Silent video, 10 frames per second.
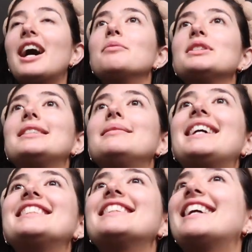I'm just
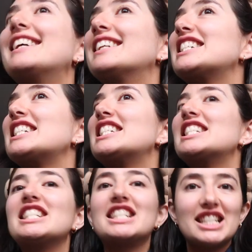about to like
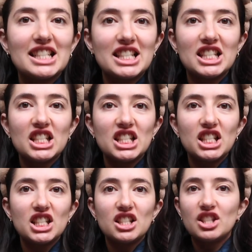
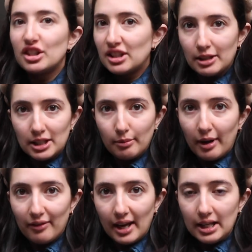do something to
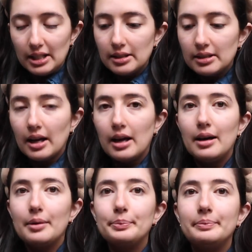my face.
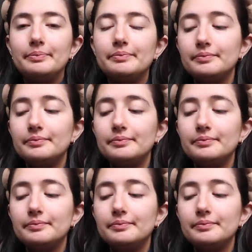Um,